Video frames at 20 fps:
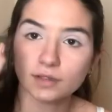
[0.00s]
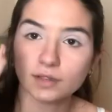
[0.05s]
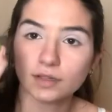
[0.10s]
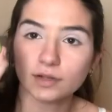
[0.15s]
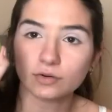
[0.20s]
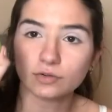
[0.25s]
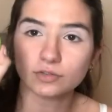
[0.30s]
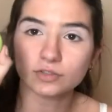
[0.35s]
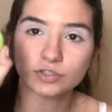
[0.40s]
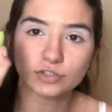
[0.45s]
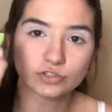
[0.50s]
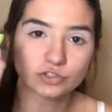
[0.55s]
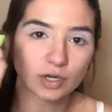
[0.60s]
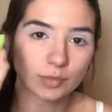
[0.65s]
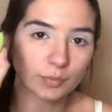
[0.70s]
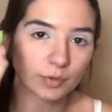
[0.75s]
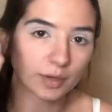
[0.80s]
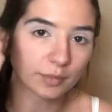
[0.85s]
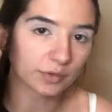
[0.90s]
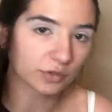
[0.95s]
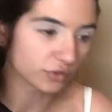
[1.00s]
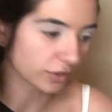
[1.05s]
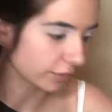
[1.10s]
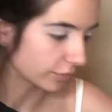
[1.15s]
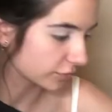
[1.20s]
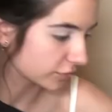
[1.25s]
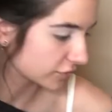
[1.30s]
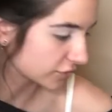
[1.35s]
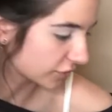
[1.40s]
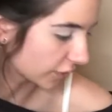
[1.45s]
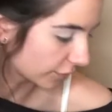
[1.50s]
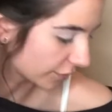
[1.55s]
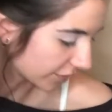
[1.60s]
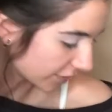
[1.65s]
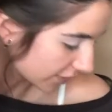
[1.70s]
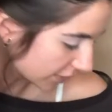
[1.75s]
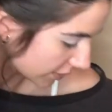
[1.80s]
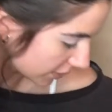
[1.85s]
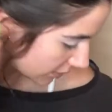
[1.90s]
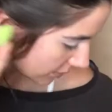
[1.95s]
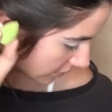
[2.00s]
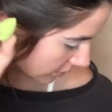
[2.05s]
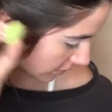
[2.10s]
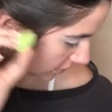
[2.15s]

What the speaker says: little teardrop one. I'm gonna start with the